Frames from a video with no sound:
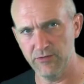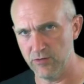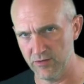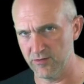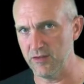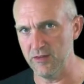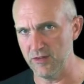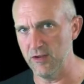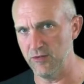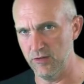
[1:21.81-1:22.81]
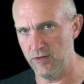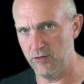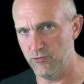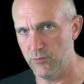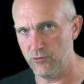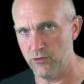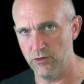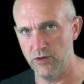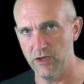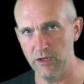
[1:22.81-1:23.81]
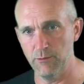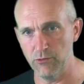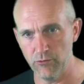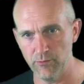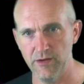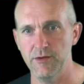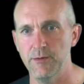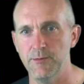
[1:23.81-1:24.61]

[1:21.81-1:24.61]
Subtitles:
you can see that there's a lot of room for improvement.